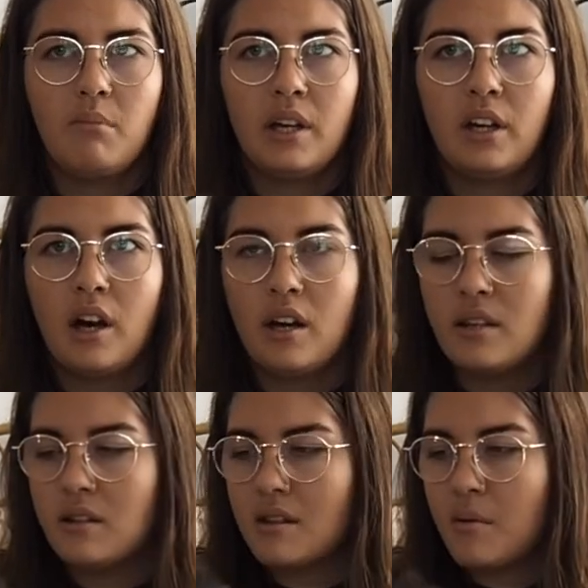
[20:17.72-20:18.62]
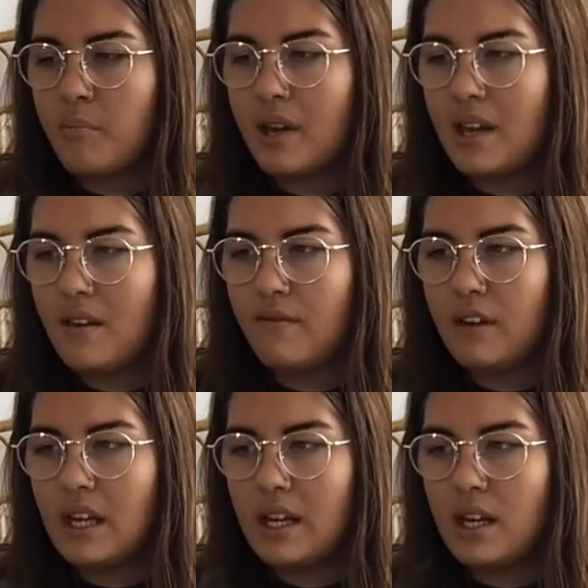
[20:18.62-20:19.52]
Because the
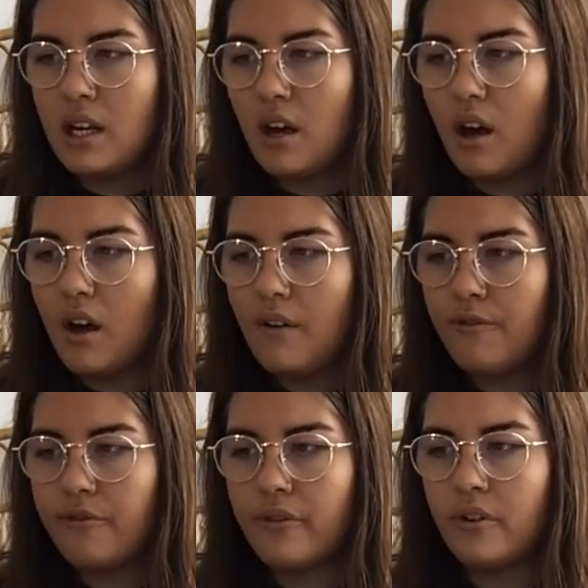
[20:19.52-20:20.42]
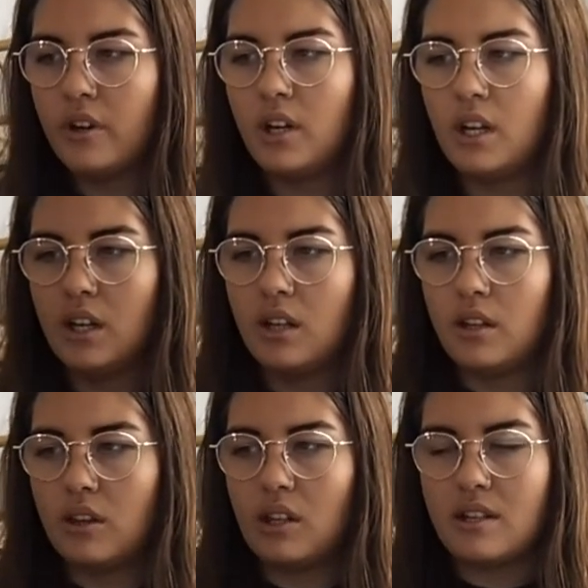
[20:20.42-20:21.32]
PV of
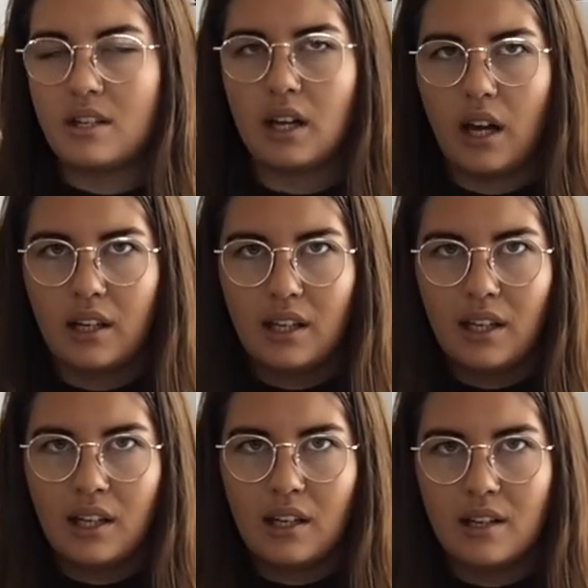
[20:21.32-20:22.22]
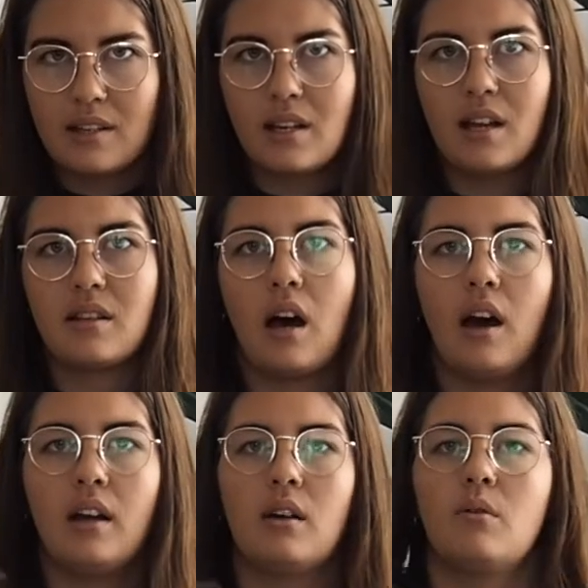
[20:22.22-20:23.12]
the starter kit isn't as
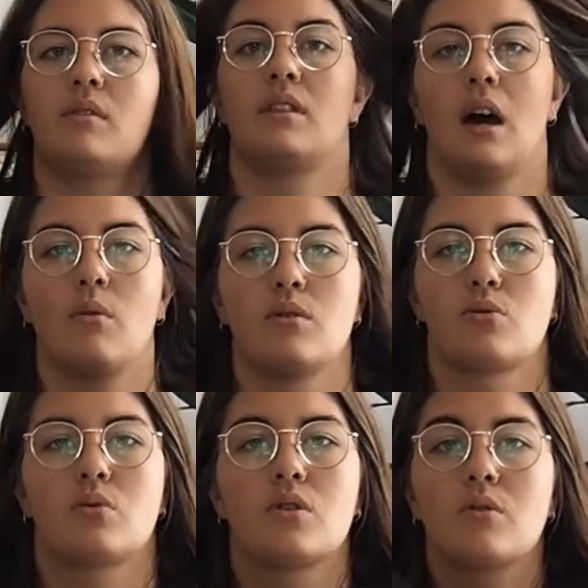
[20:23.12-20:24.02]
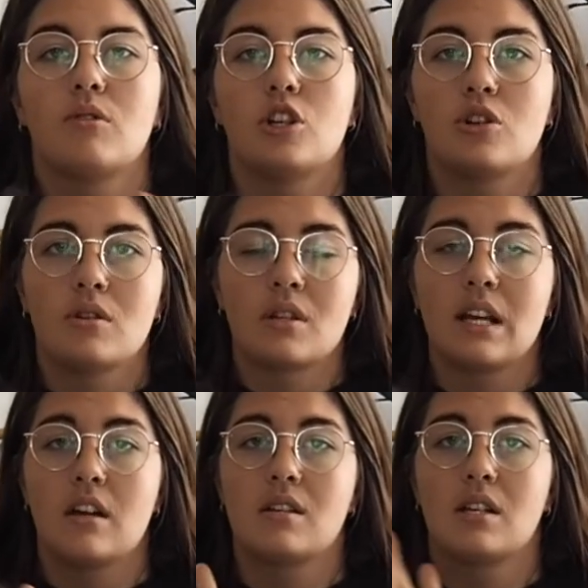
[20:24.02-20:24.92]
high, and that was also reduced
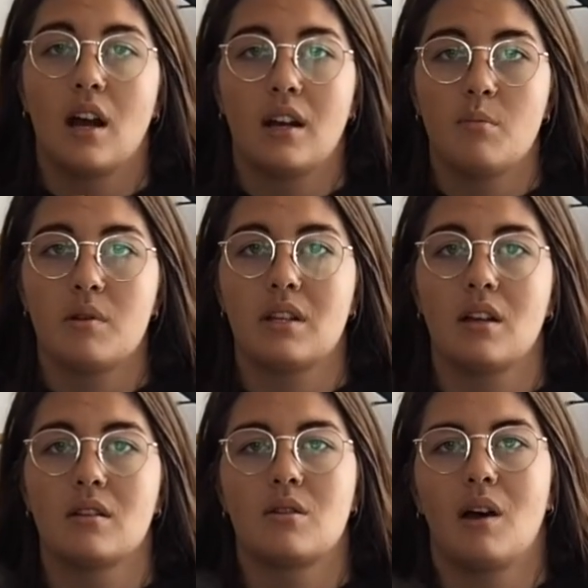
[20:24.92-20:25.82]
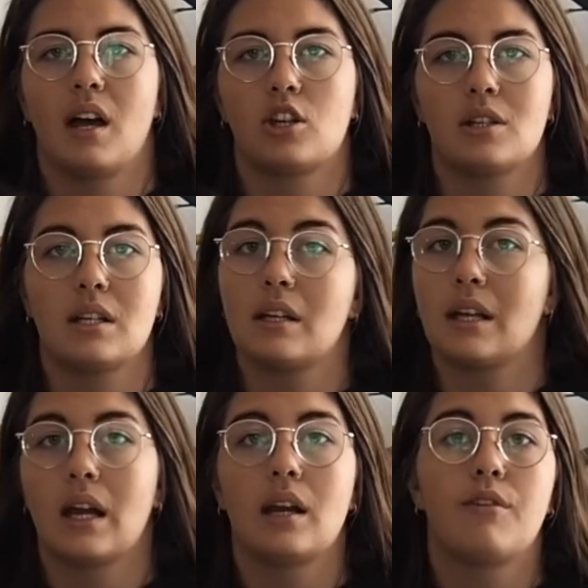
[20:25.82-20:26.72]
down to 90%, so I actually didn't
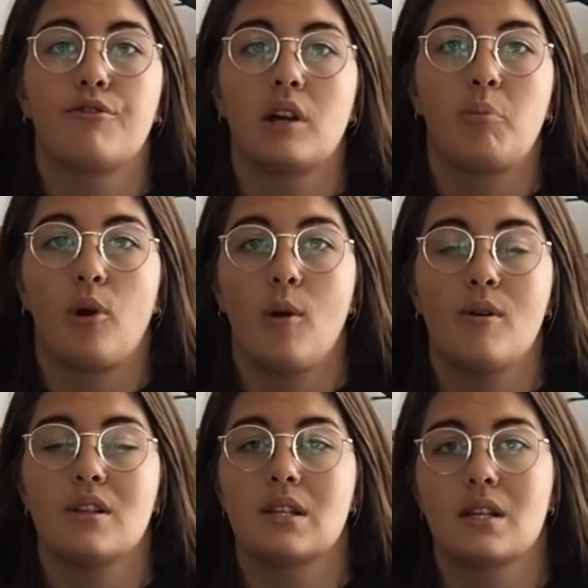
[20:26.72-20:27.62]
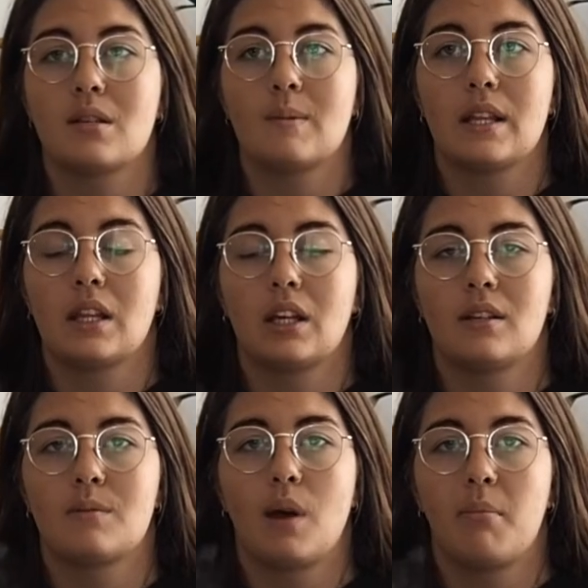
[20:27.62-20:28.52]
get any free promos this month
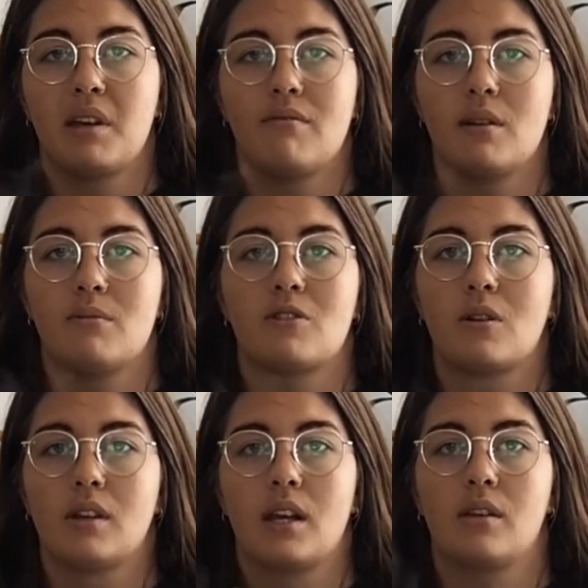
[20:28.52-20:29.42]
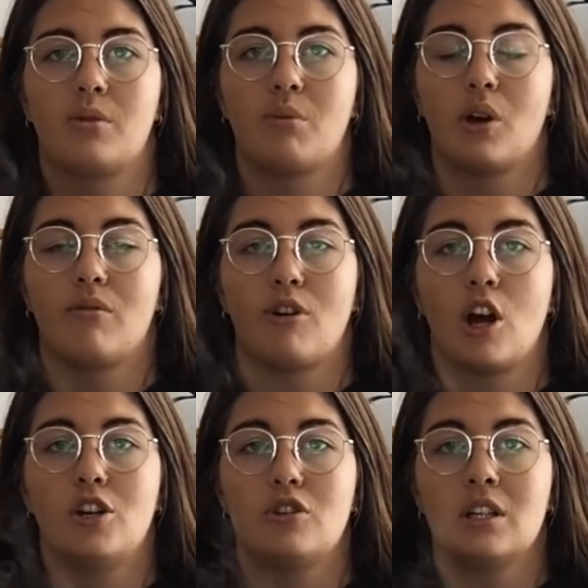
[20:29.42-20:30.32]
because my PV was only a little bit over
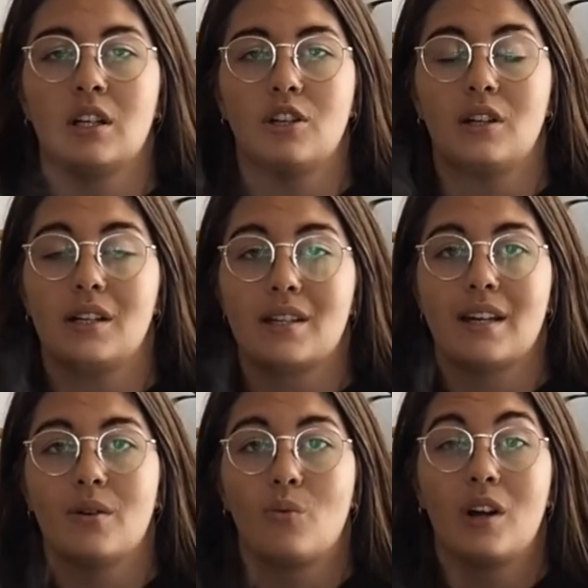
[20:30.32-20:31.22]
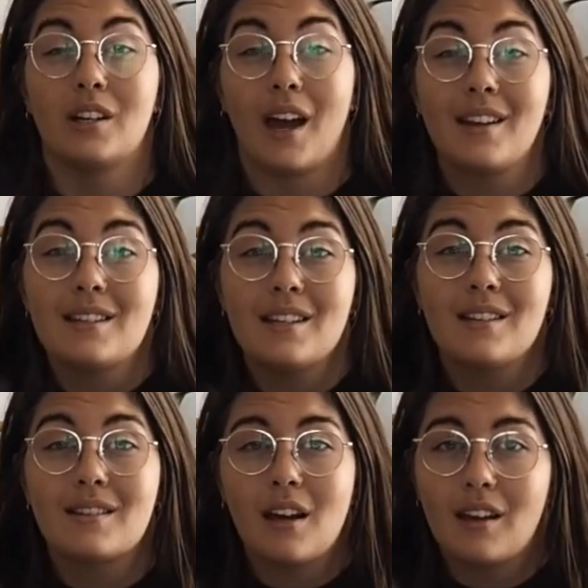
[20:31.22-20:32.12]
100 and you need to hit 190
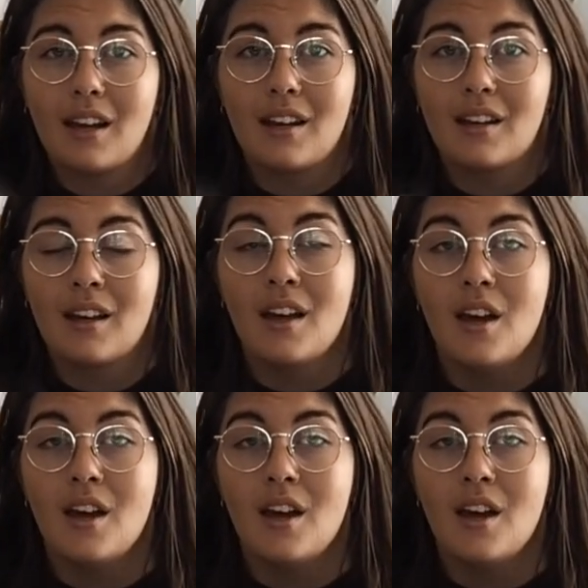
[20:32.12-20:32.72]
to start getting